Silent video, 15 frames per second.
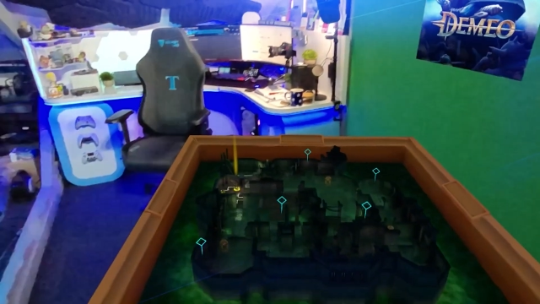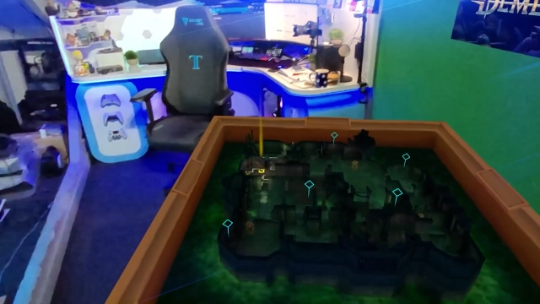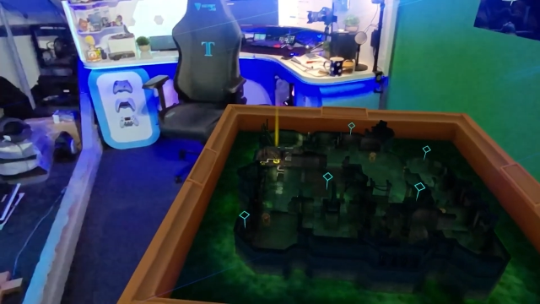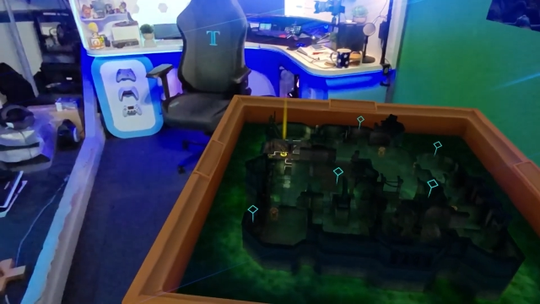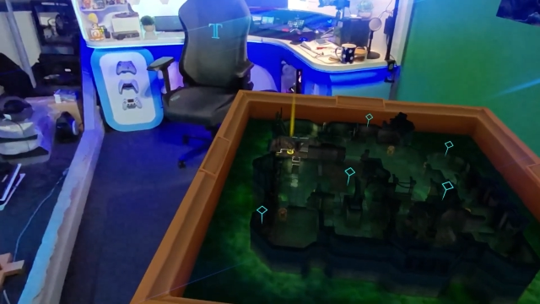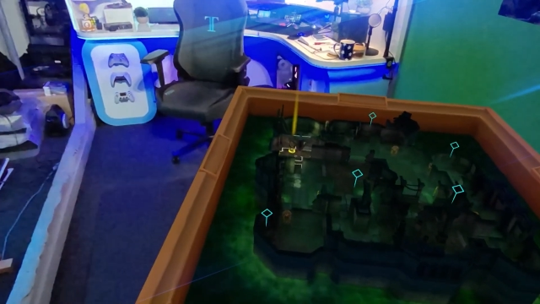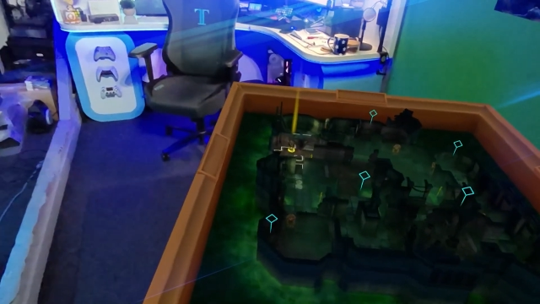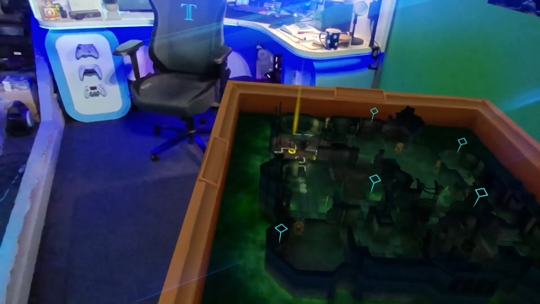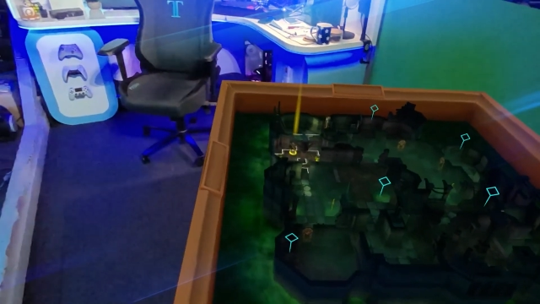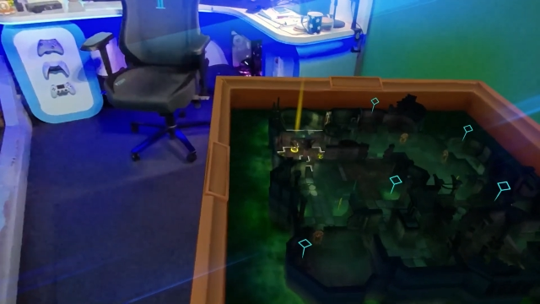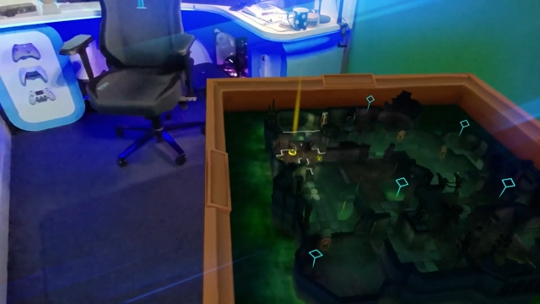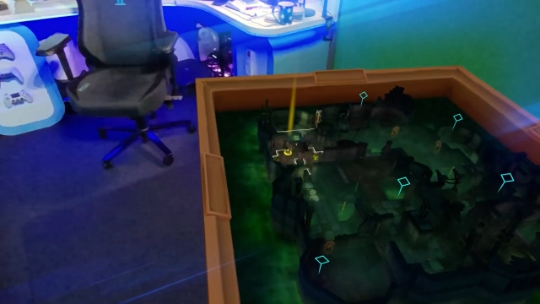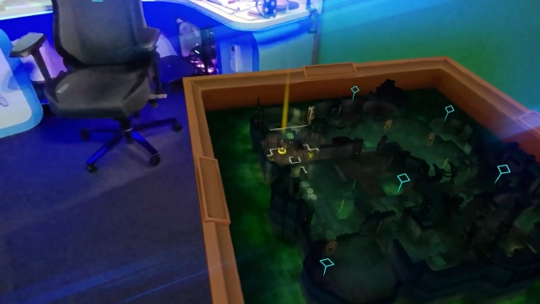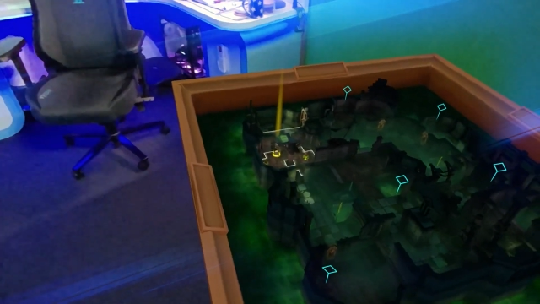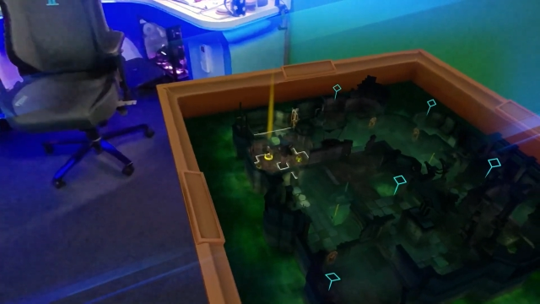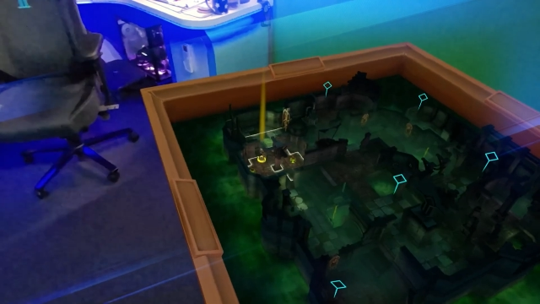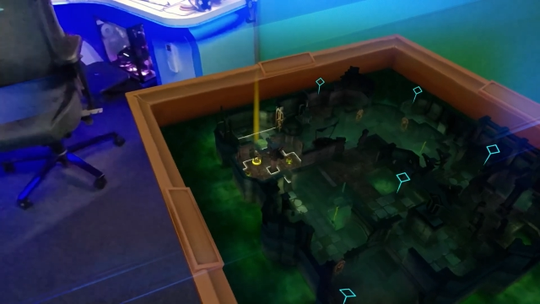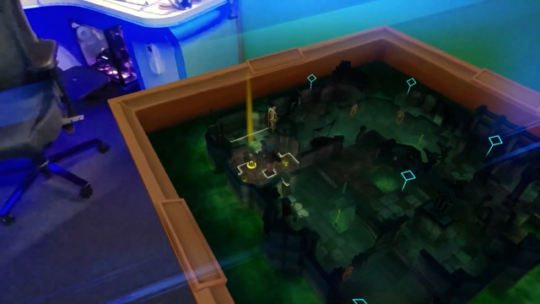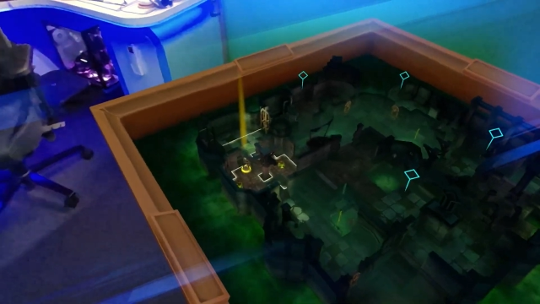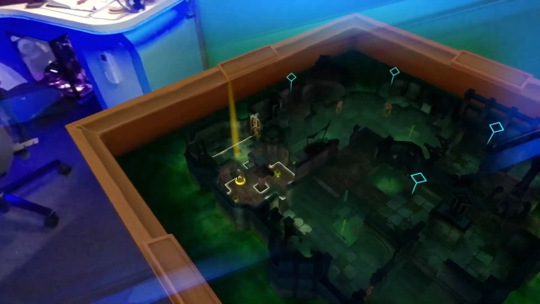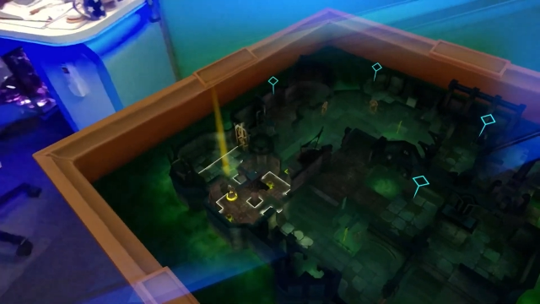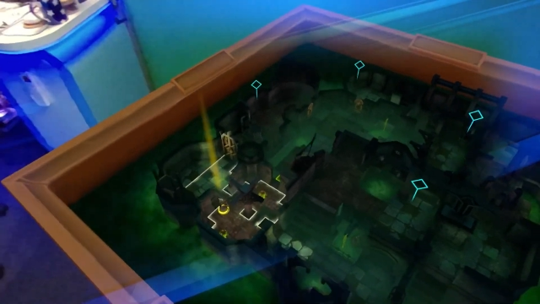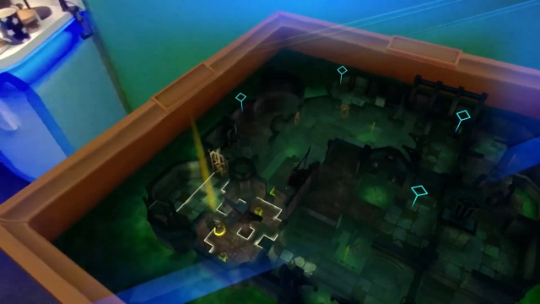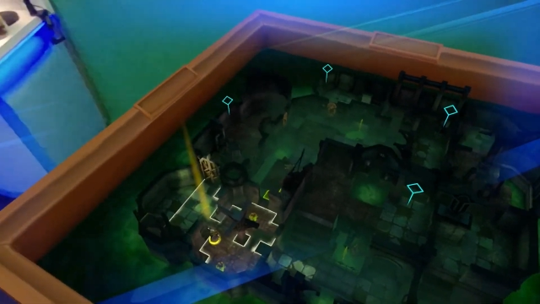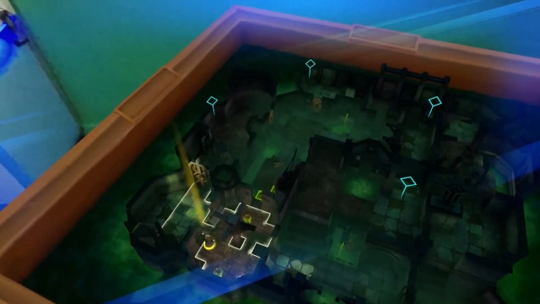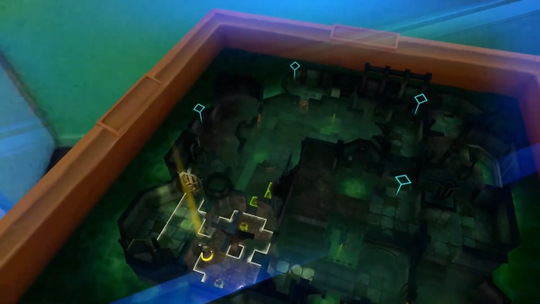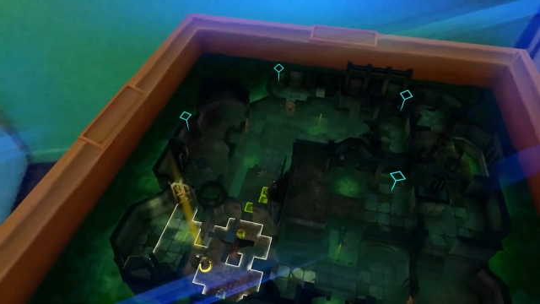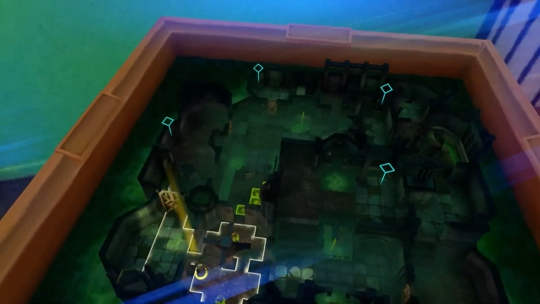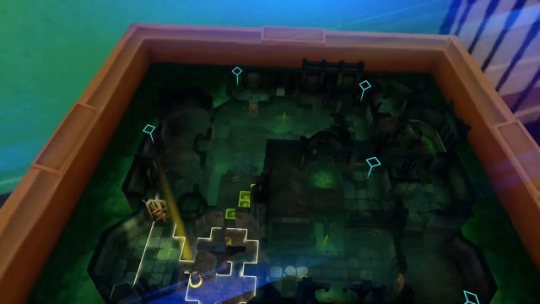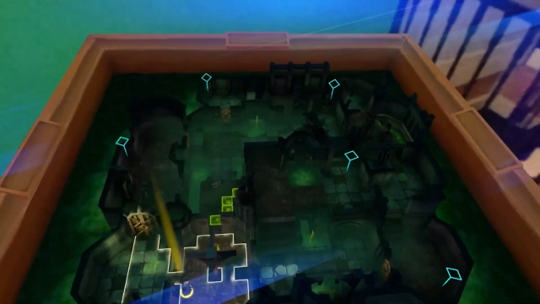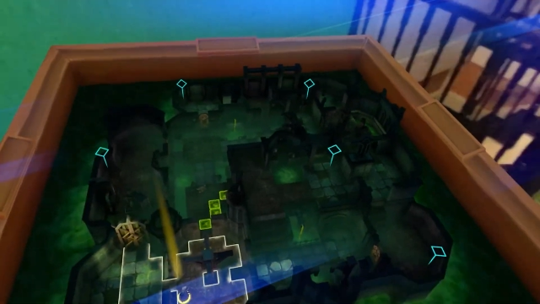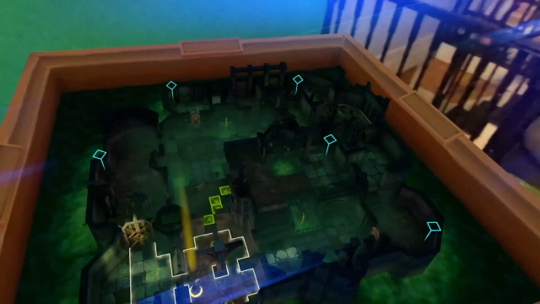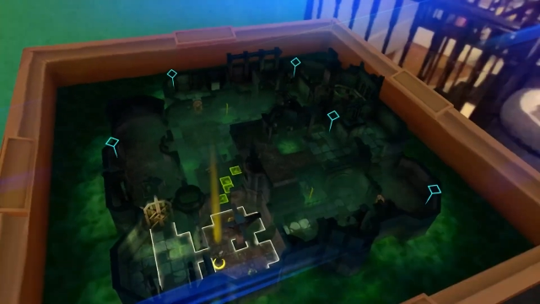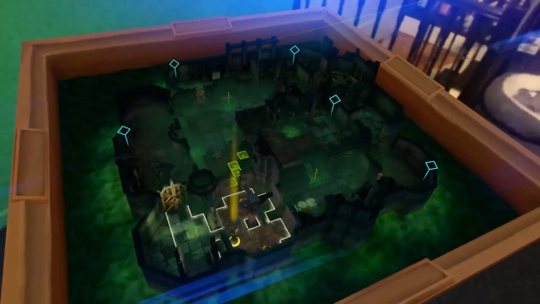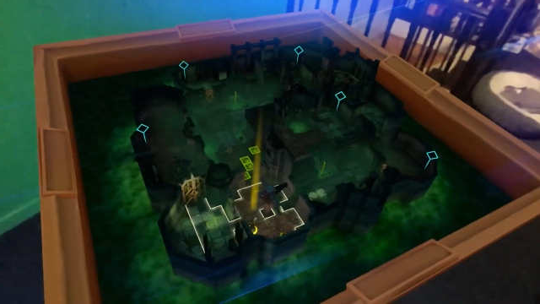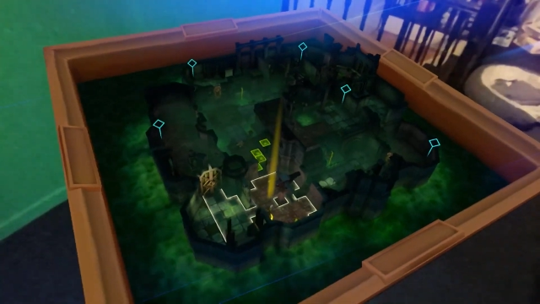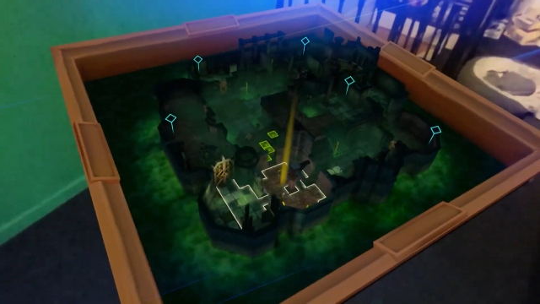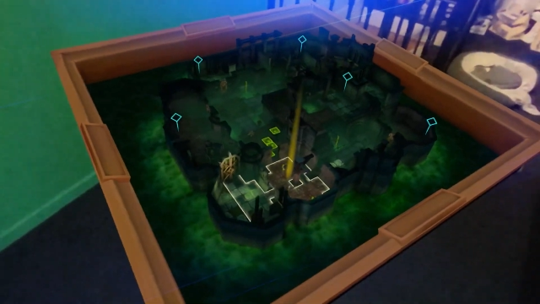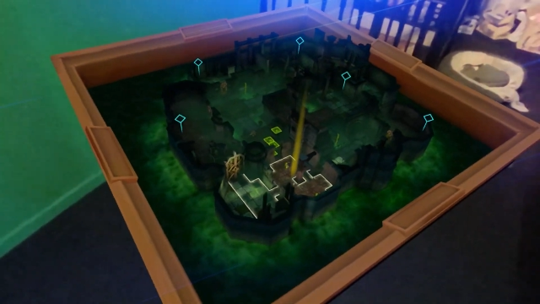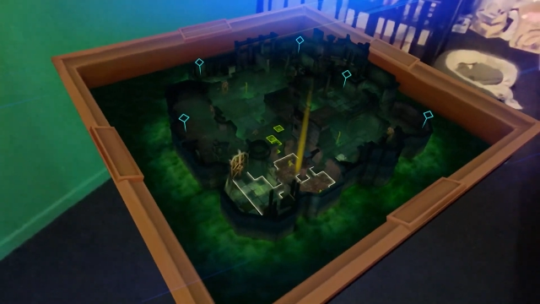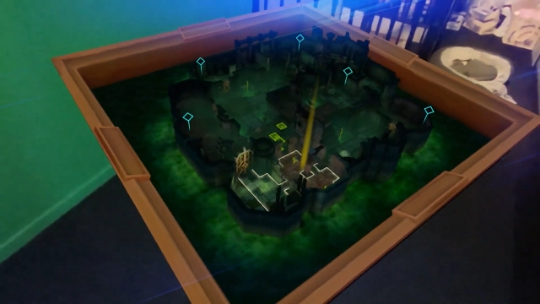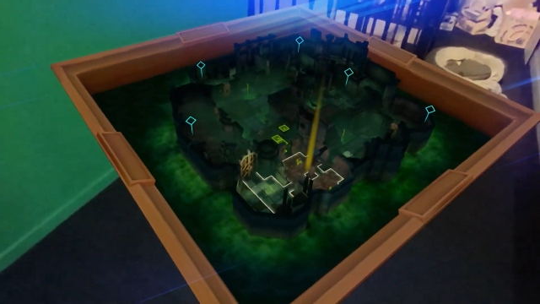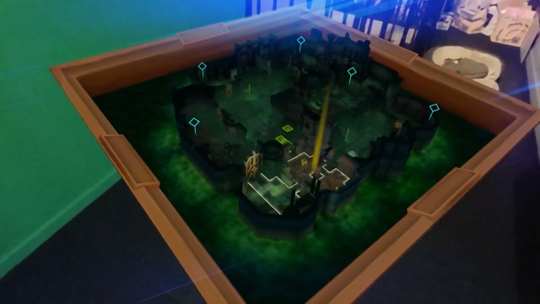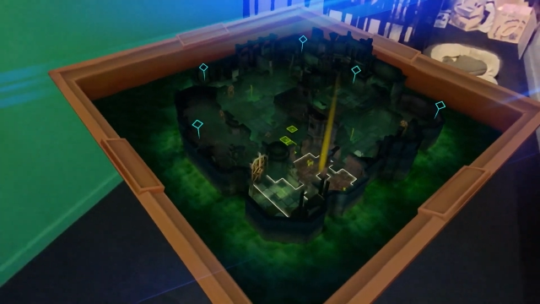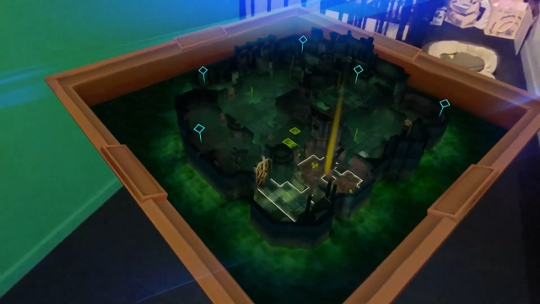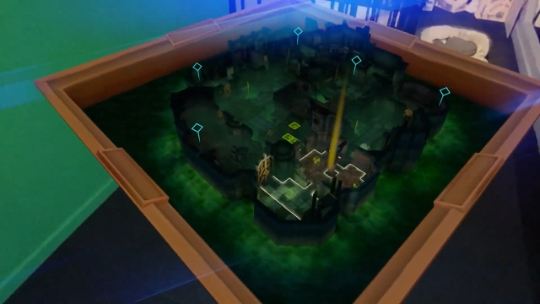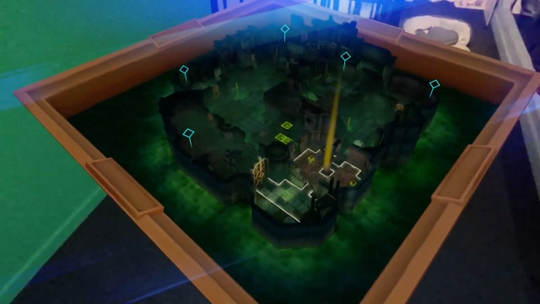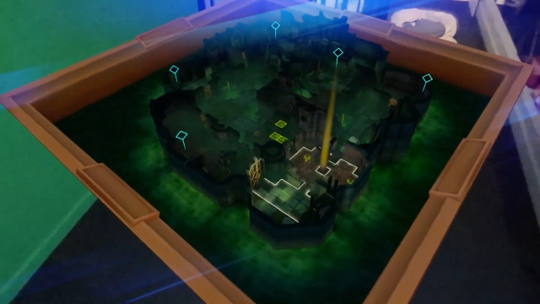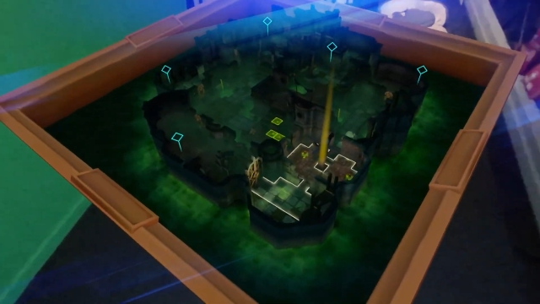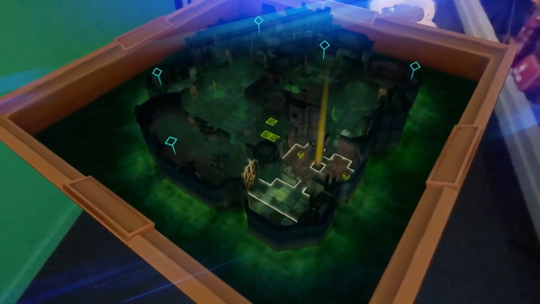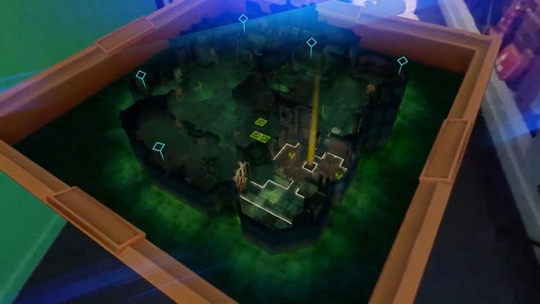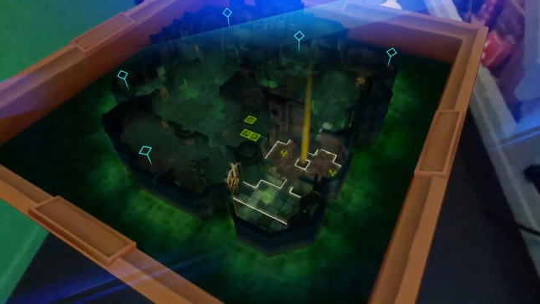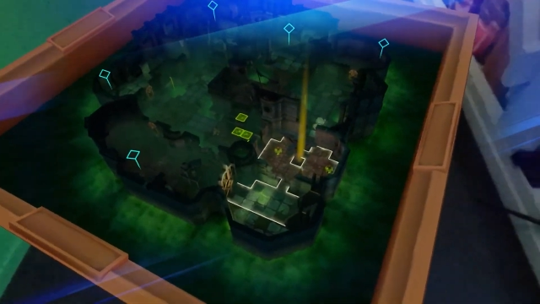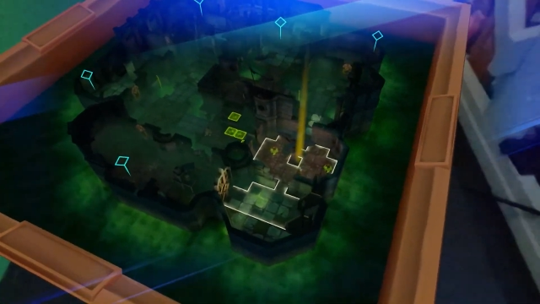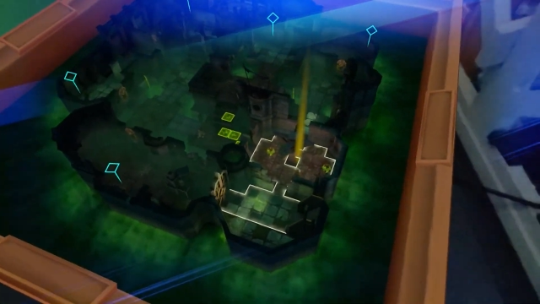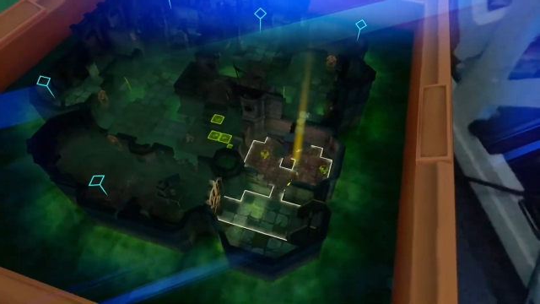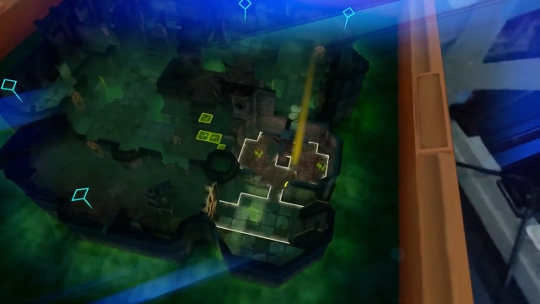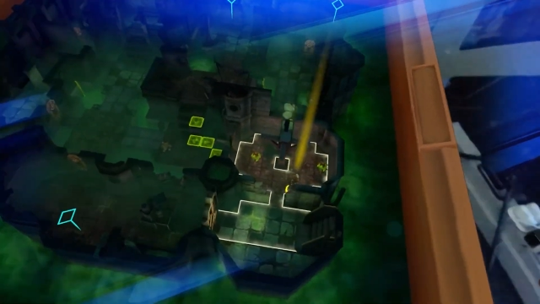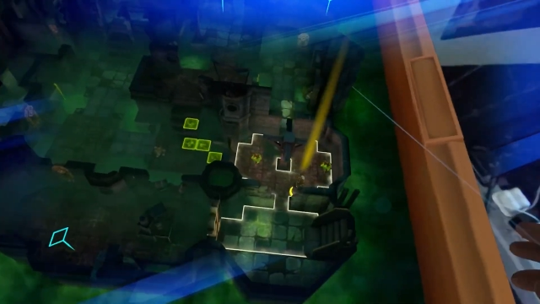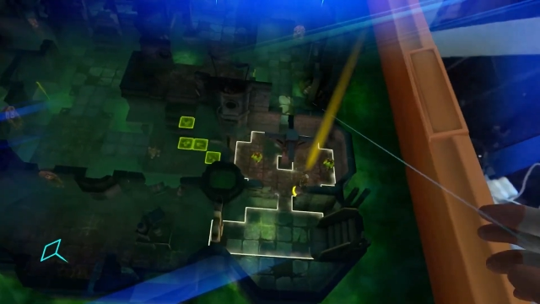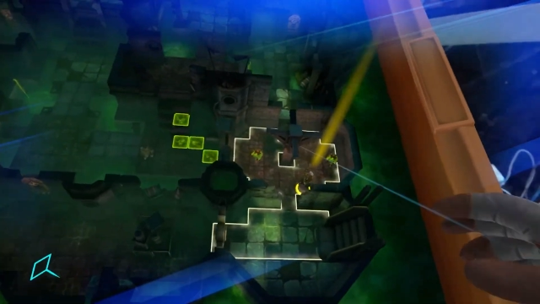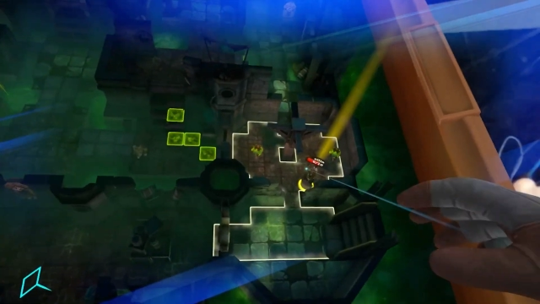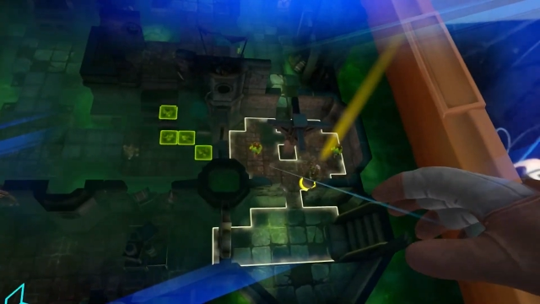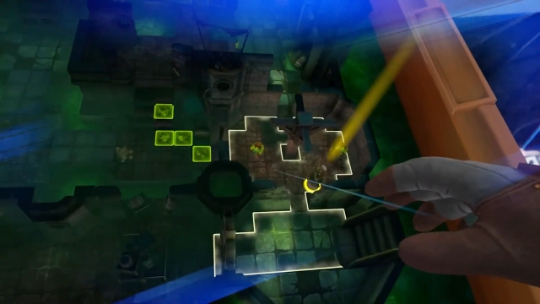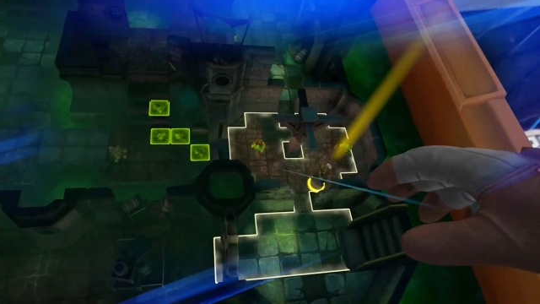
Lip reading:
(no speaker visible)